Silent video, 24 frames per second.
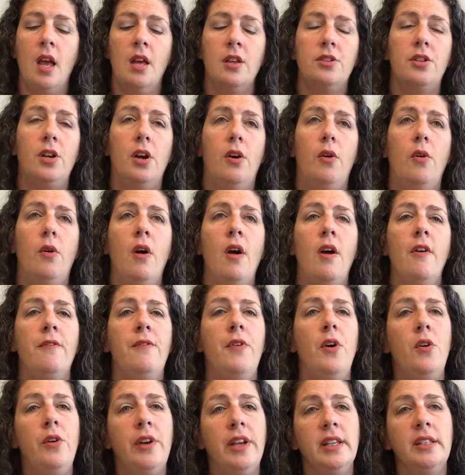So
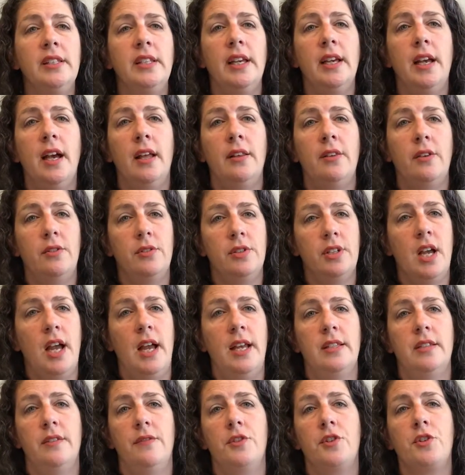focusing on those
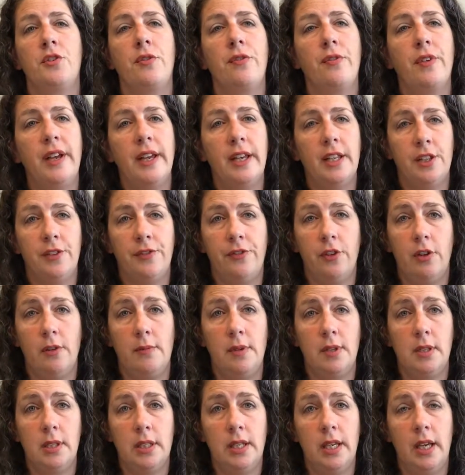kinds of
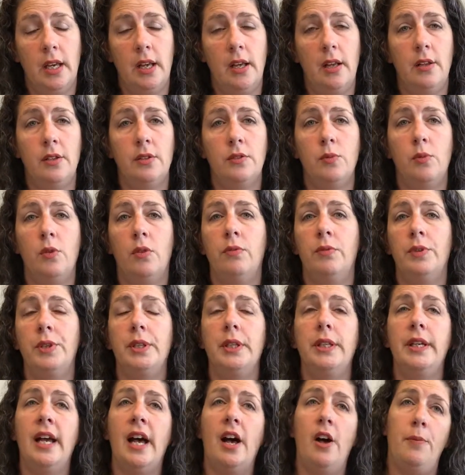transferable skills will
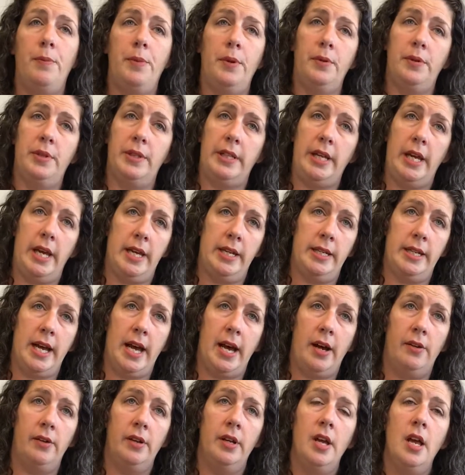really help you stand
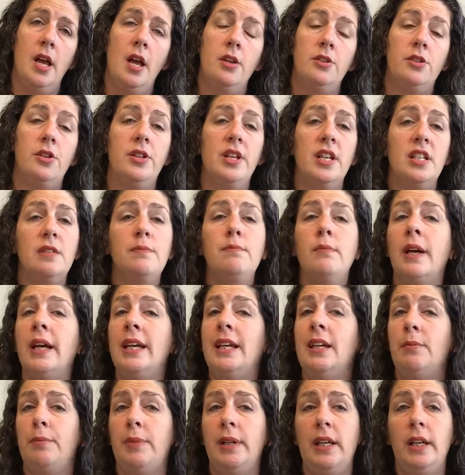out. So this
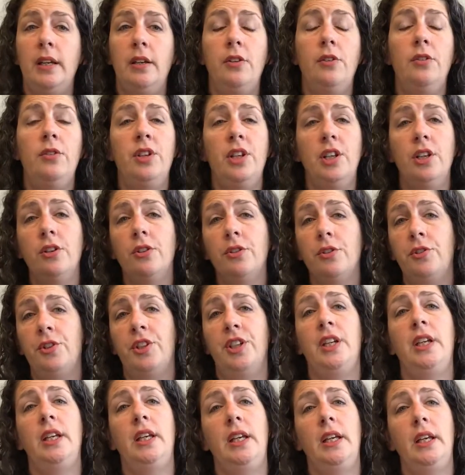might be using your
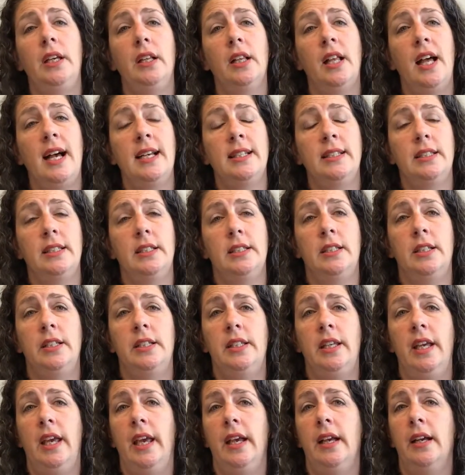GE classes to
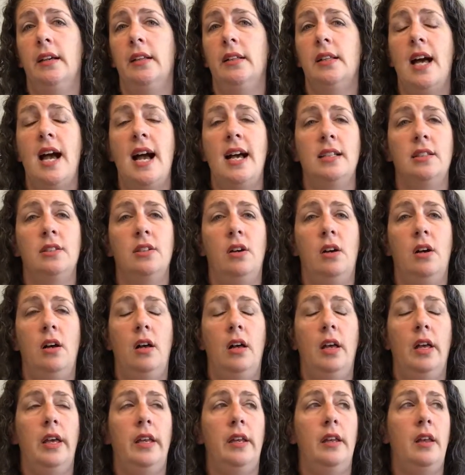take a class
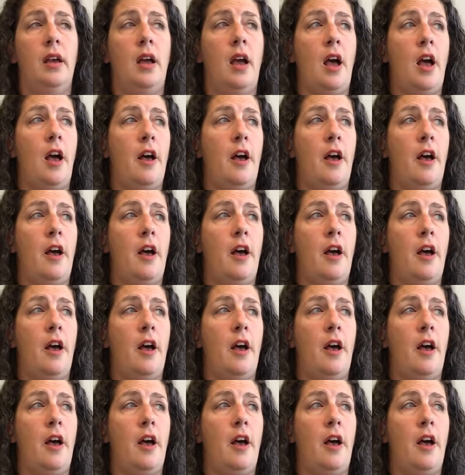on